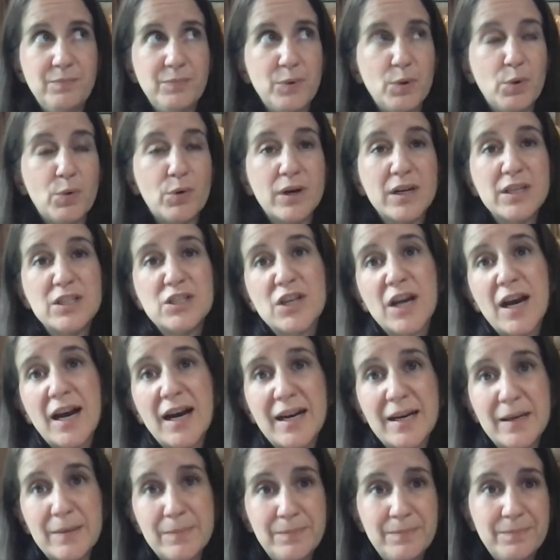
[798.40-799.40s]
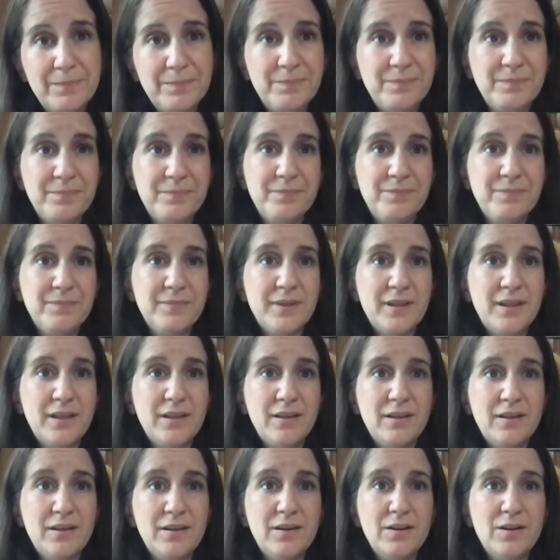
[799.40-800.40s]
or some situation
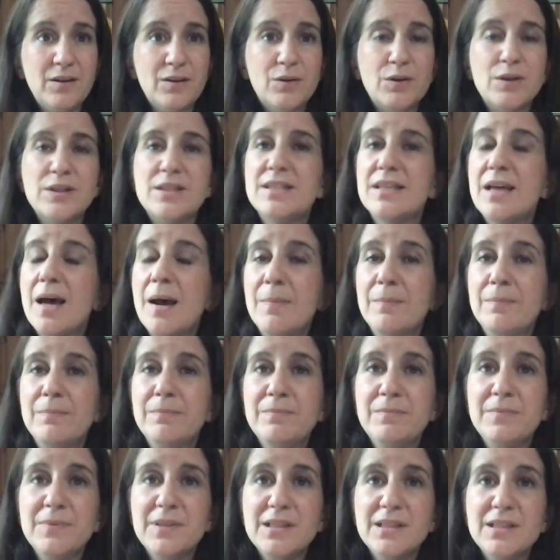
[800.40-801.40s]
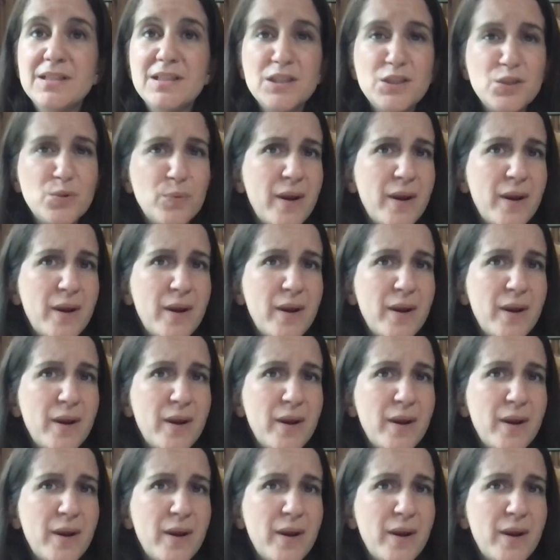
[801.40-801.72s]
or chapter in your life.